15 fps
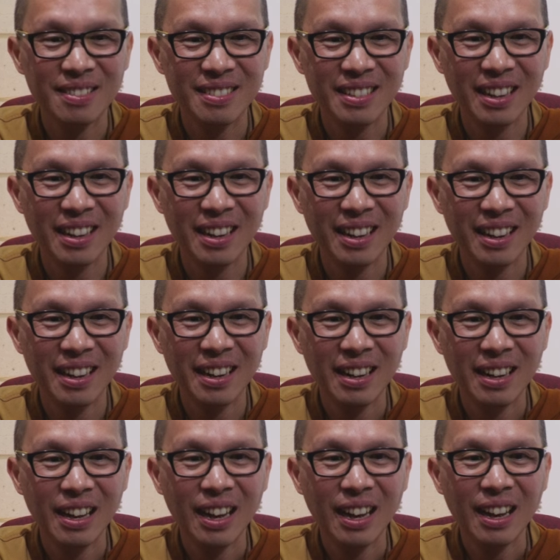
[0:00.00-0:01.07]
Yeah.
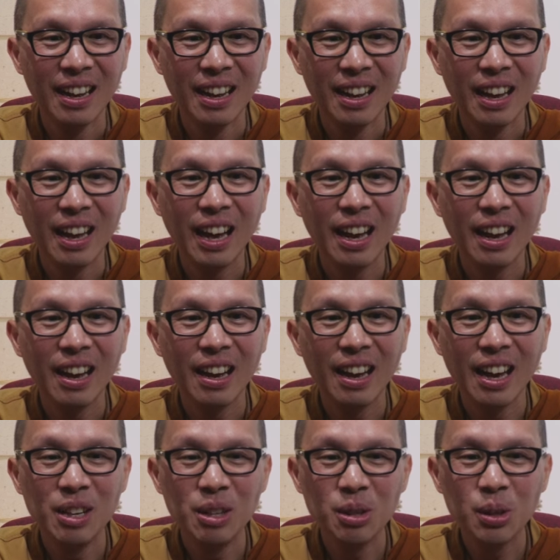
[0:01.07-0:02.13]

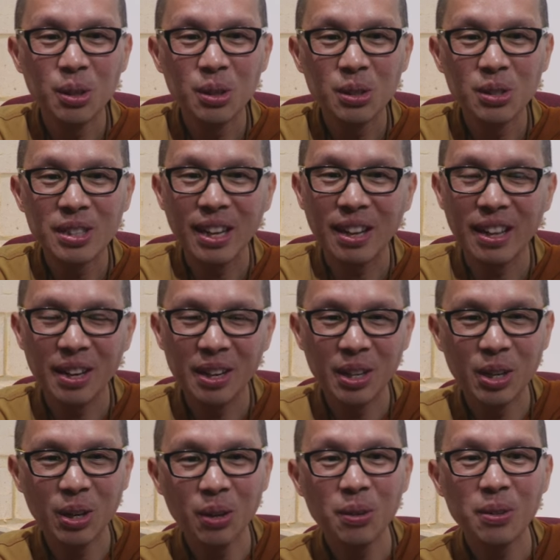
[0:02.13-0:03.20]
And you notice that letting
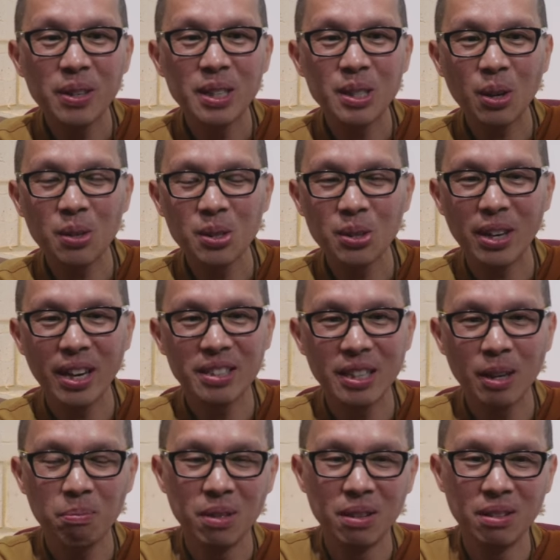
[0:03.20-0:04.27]
go is also
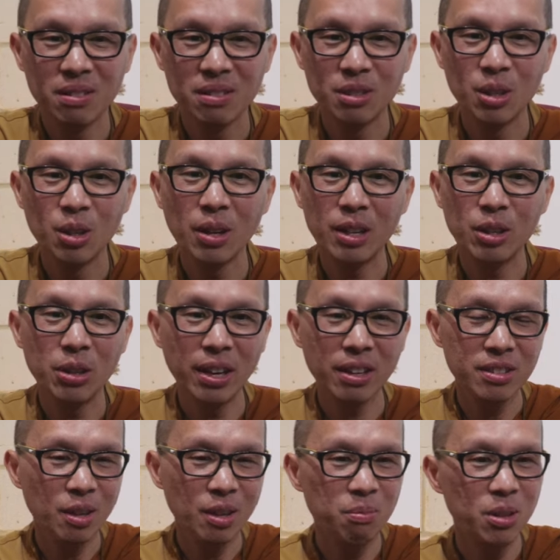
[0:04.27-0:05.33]
acceptance. You know, you
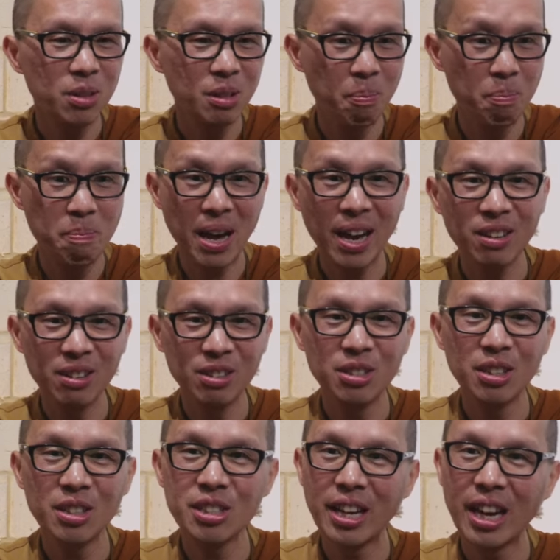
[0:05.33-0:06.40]
accept there's a baggage,
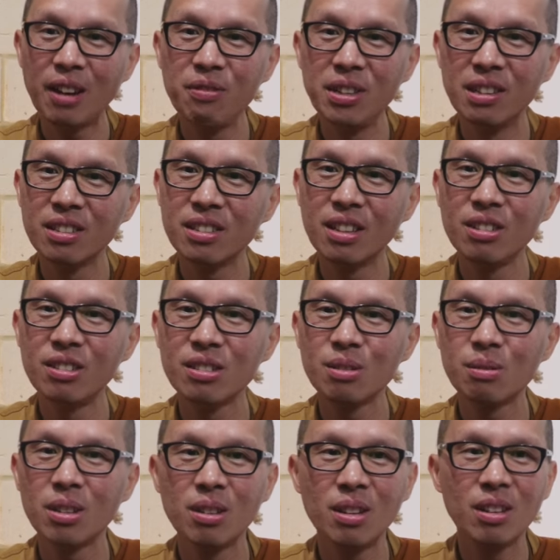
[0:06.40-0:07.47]
there's a heaviness, and it
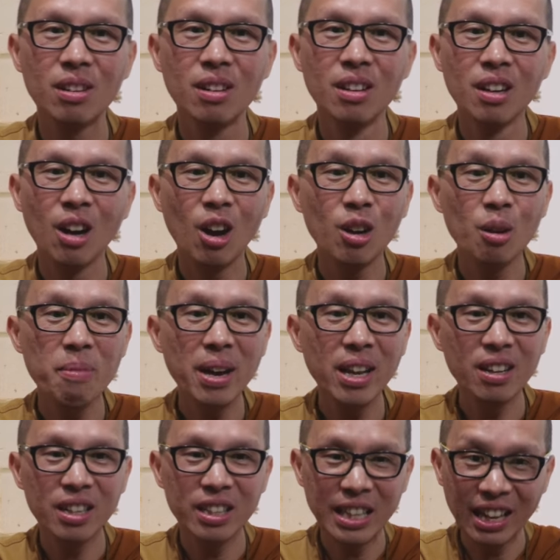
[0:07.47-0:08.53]
just let it
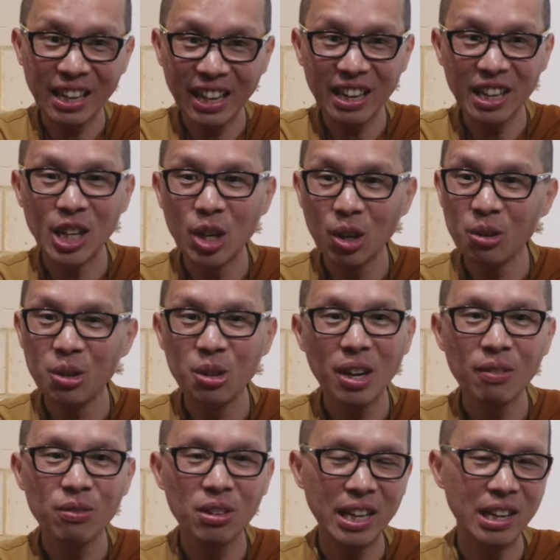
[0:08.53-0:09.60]
automatically. That letting go, you don't
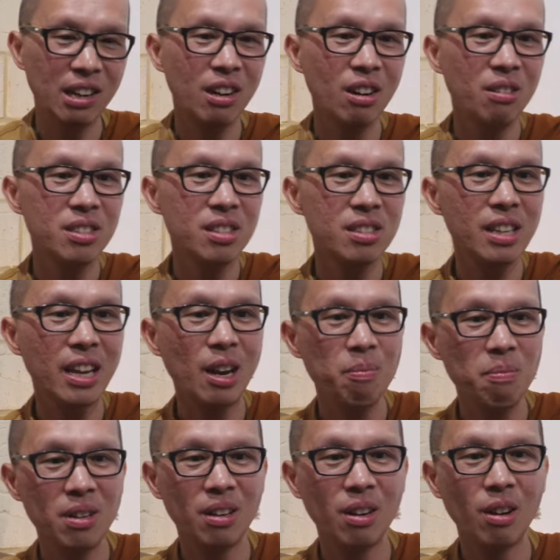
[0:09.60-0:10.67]
have to let it go. You just
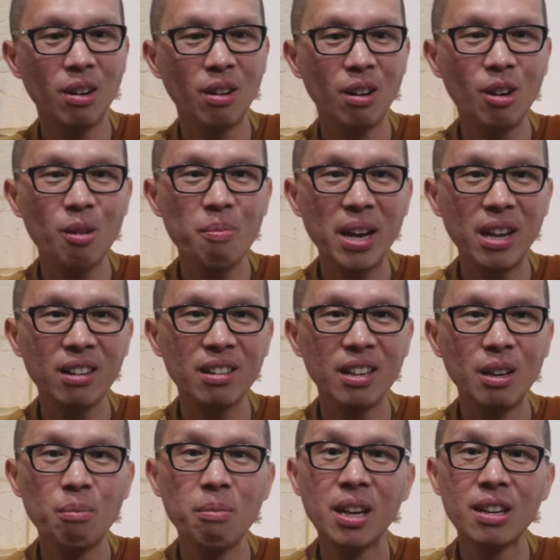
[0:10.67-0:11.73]
apply it
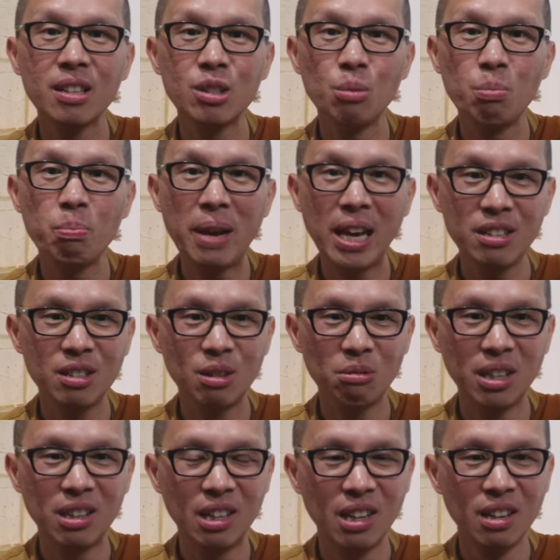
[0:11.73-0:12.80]
automatically because you're patient
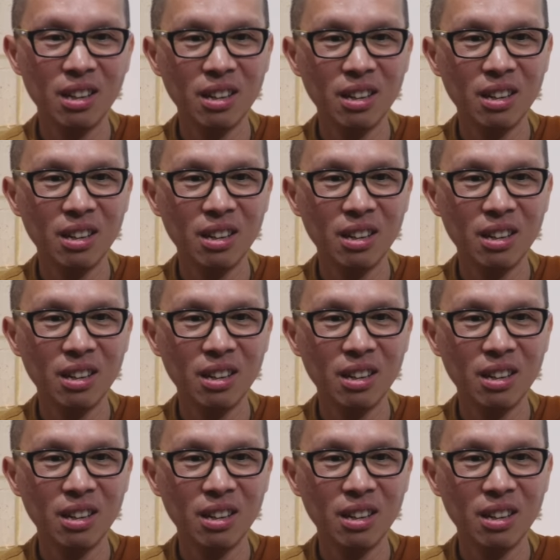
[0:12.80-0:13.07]
with it.